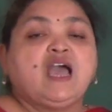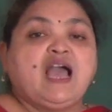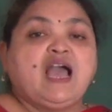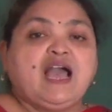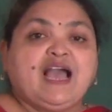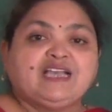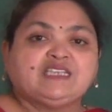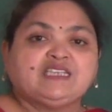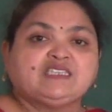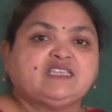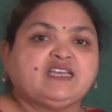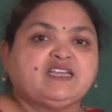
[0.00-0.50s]

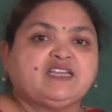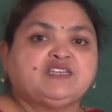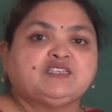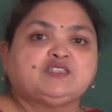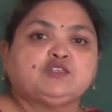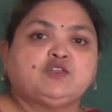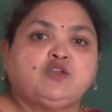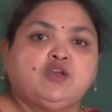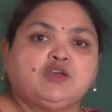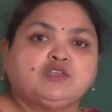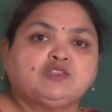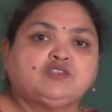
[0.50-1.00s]
As there is
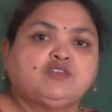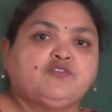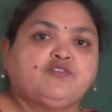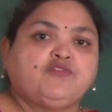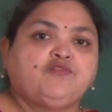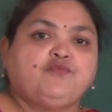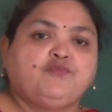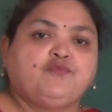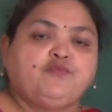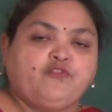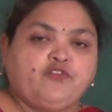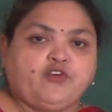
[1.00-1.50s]
loss
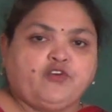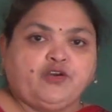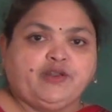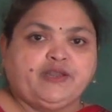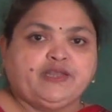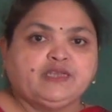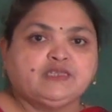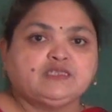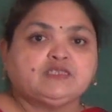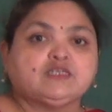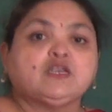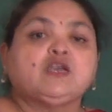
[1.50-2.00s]
of
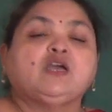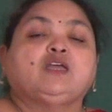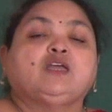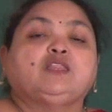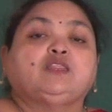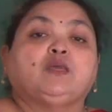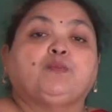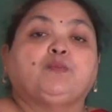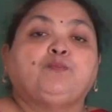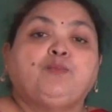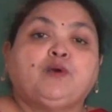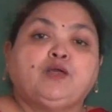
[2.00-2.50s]

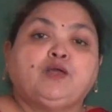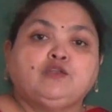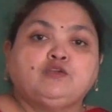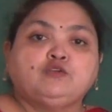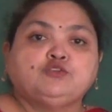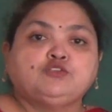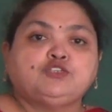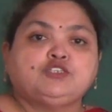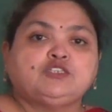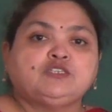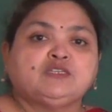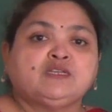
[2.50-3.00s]
forest, the
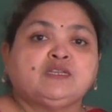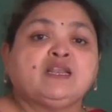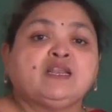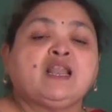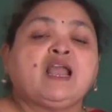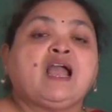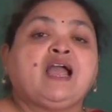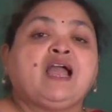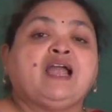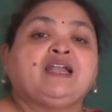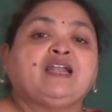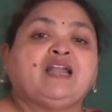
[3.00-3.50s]

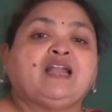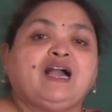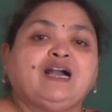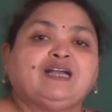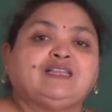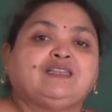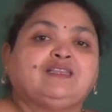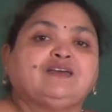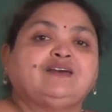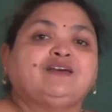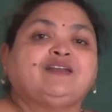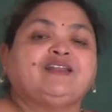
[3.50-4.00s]
pollution and
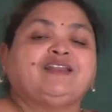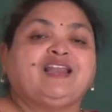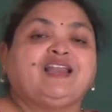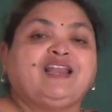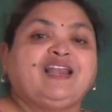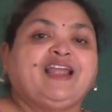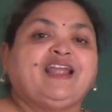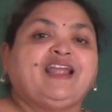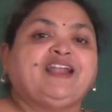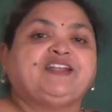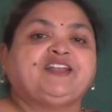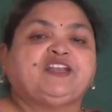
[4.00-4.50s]
other
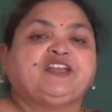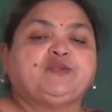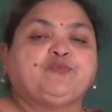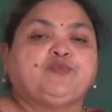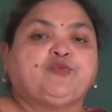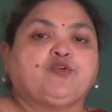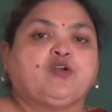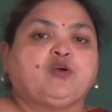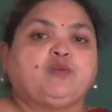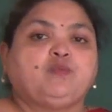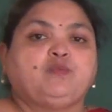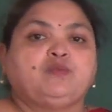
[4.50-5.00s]
related
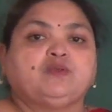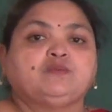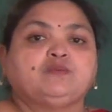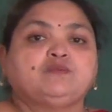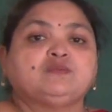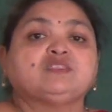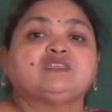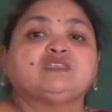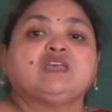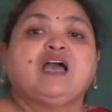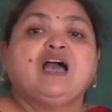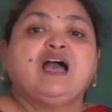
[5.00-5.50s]

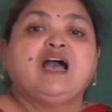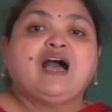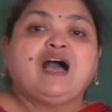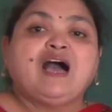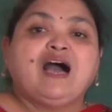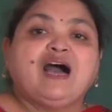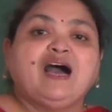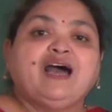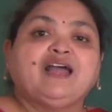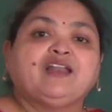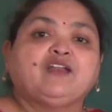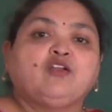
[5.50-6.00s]
problems
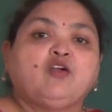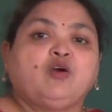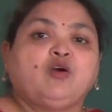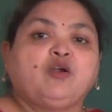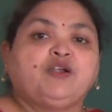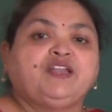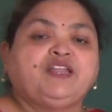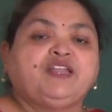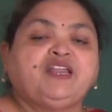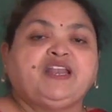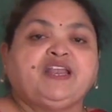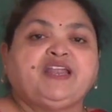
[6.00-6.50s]
are
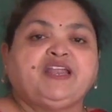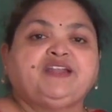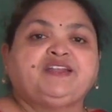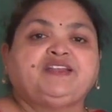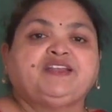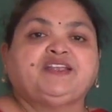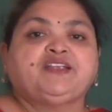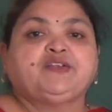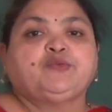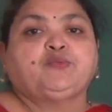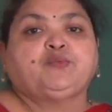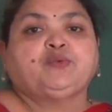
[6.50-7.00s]

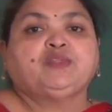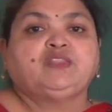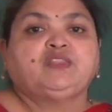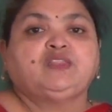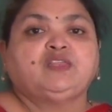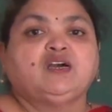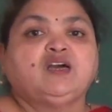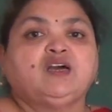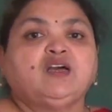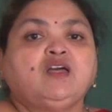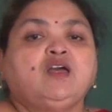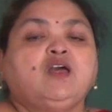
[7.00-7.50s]
coordinated with
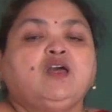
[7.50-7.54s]
the